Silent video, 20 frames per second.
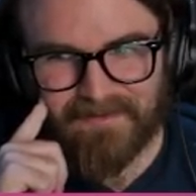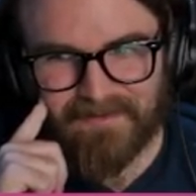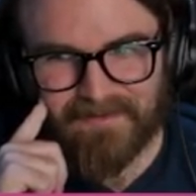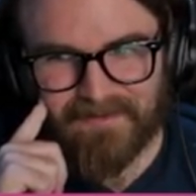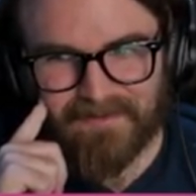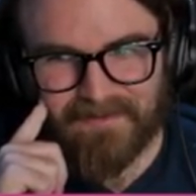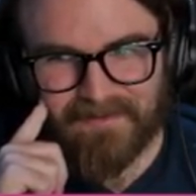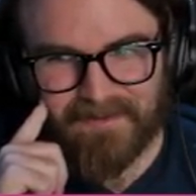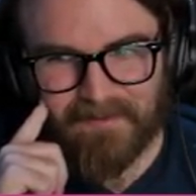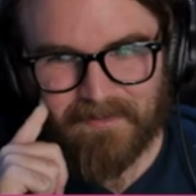
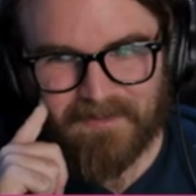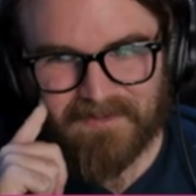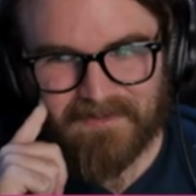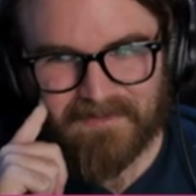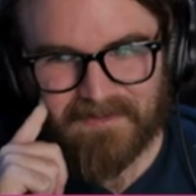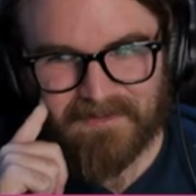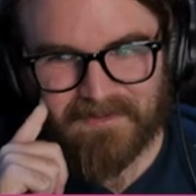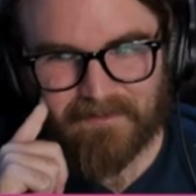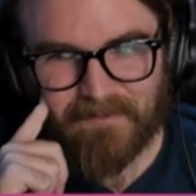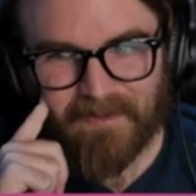uh, that'd be
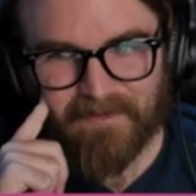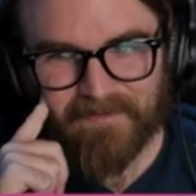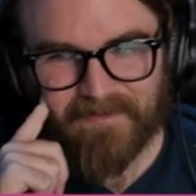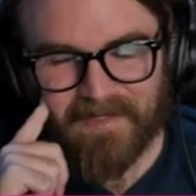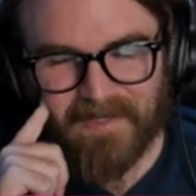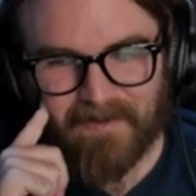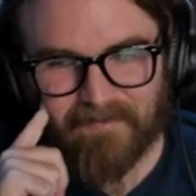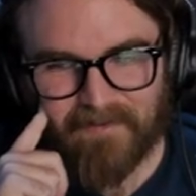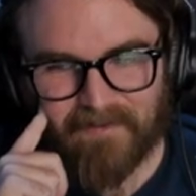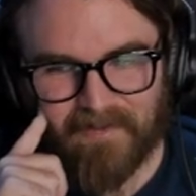six months
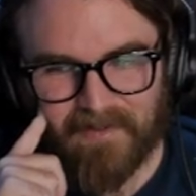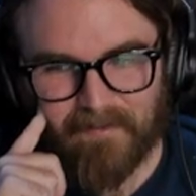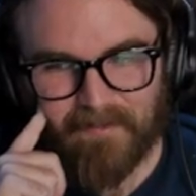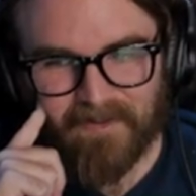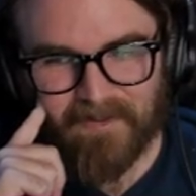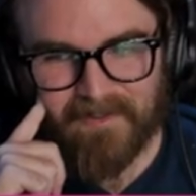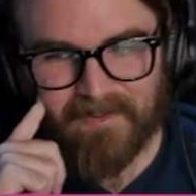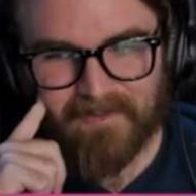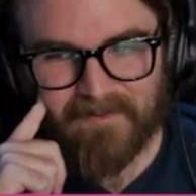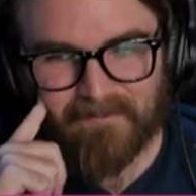after they
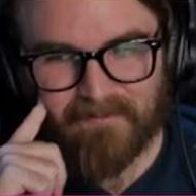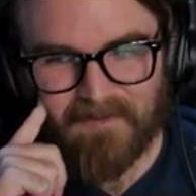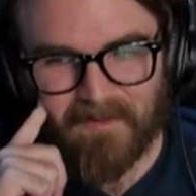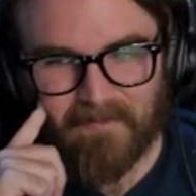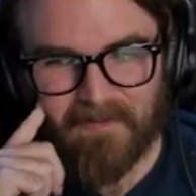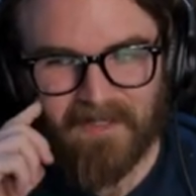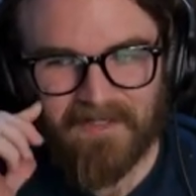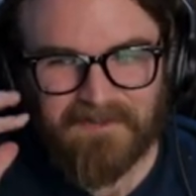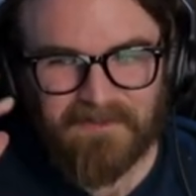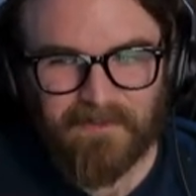bought it.
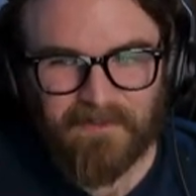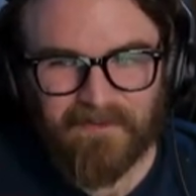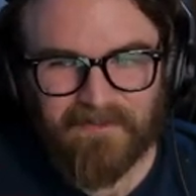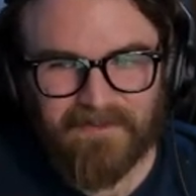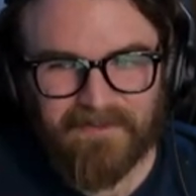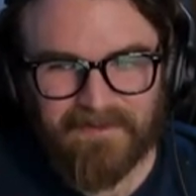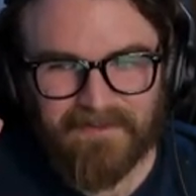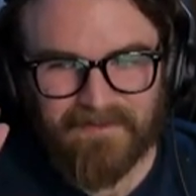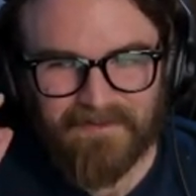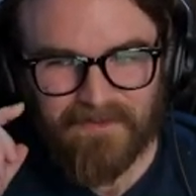Maybe that's where
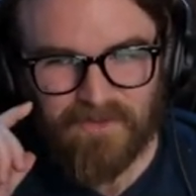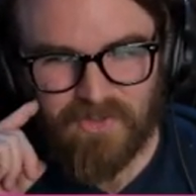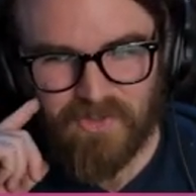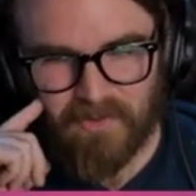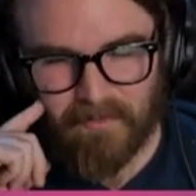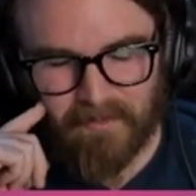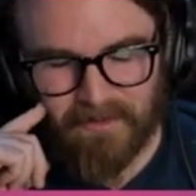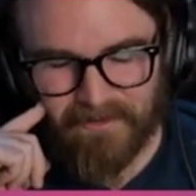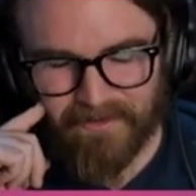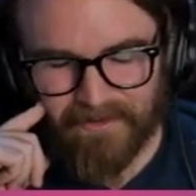the
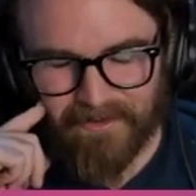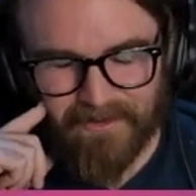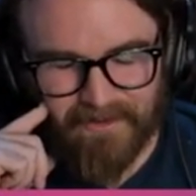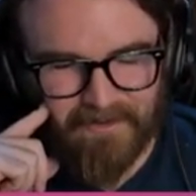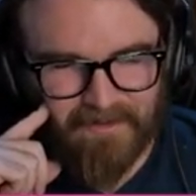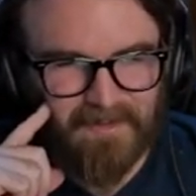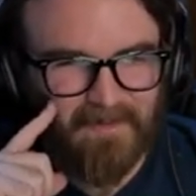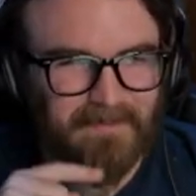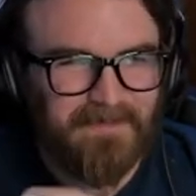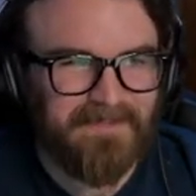German
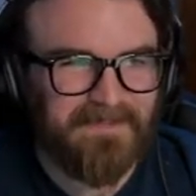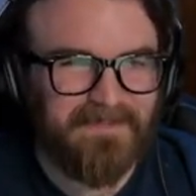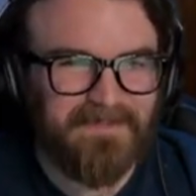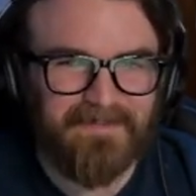law comes in.